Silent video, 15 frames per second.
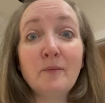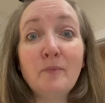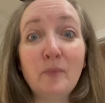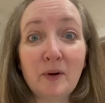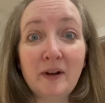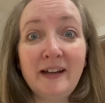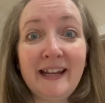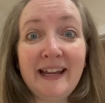
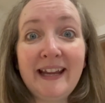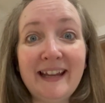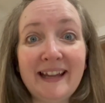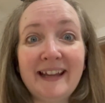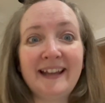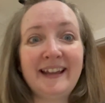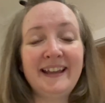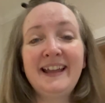
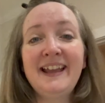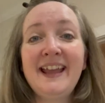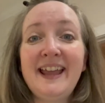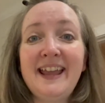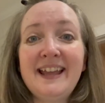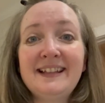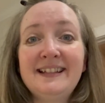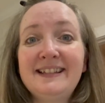morning.
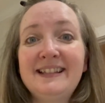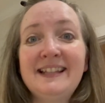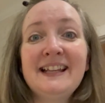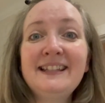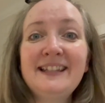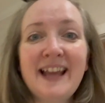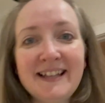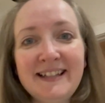It's
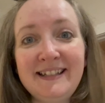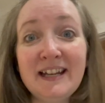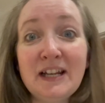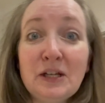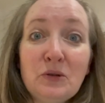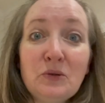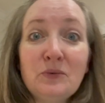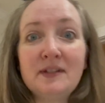testing
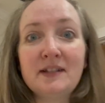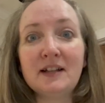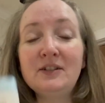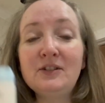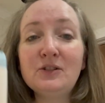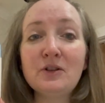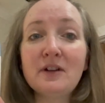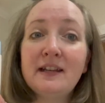new
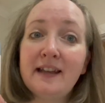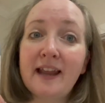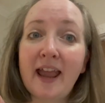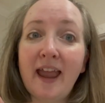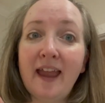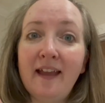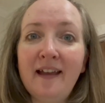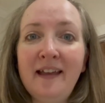sunscreen
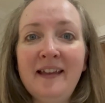day.